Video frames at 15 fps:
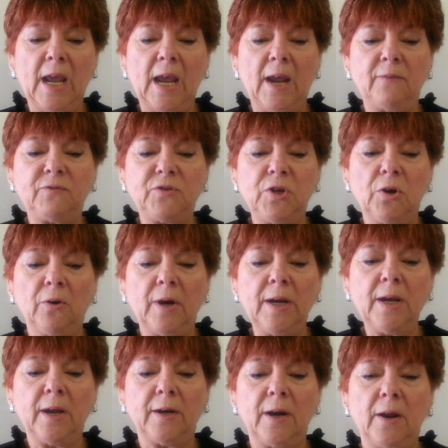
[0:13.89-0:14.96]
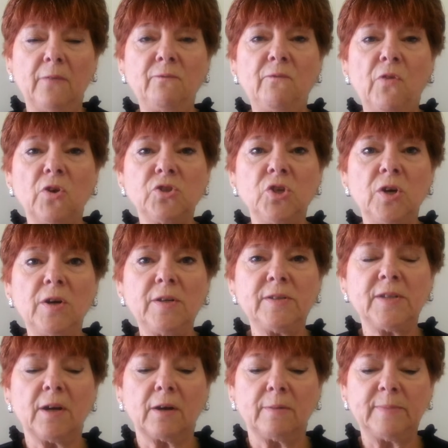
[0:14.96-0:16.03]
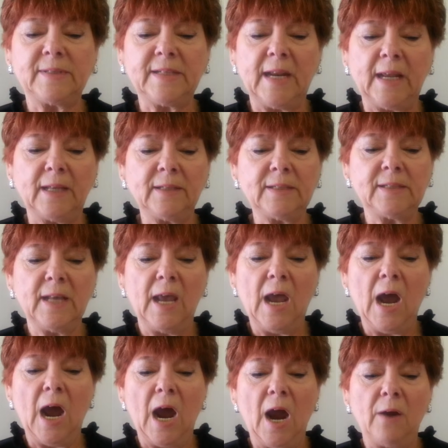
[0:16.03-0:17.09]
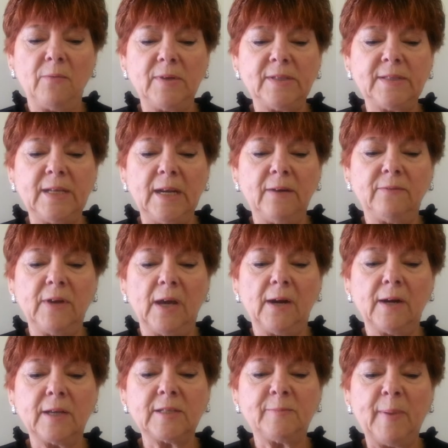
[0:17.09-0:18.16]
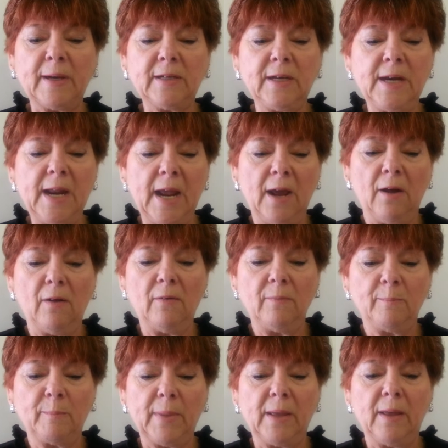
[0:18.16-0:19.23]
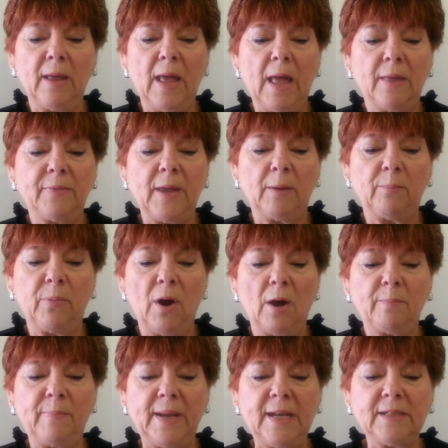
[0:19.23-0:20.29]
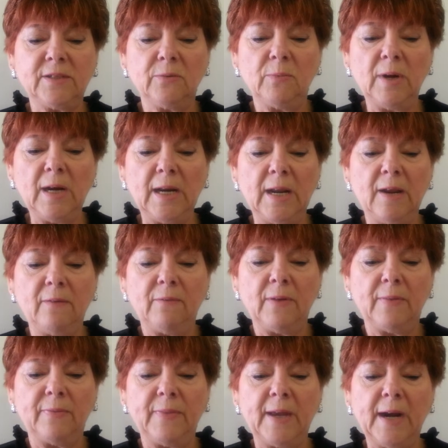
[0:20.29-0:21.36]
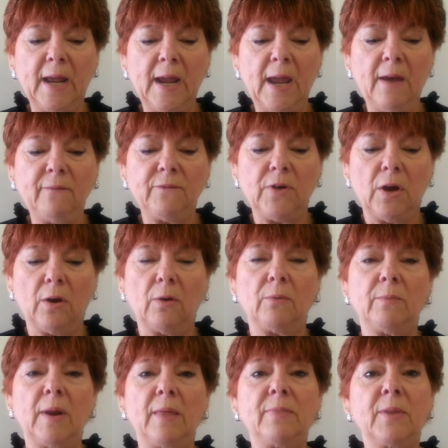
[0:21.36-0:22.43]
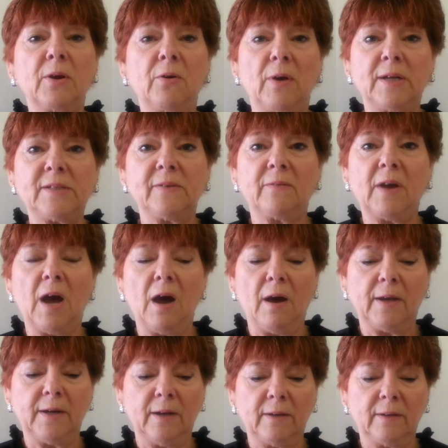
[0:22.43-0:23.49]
If during an unfortunate circumstance I received unexpected help that brought peace and relief, then I have known the grace of God.